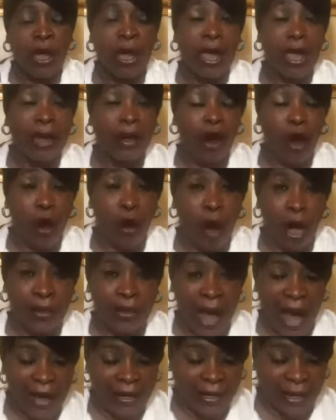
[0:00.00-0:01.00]
And all
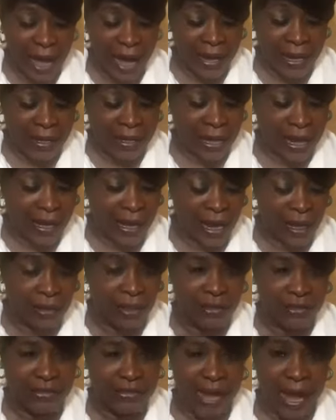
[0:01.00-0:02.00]
thy getting, get
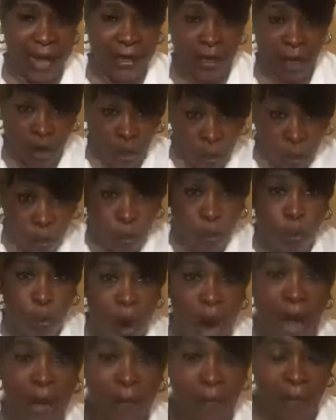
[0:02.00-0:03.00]
understanding.
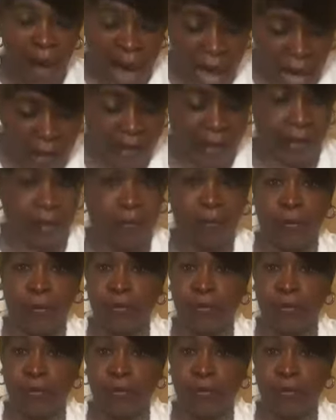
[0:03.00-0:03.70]
One body.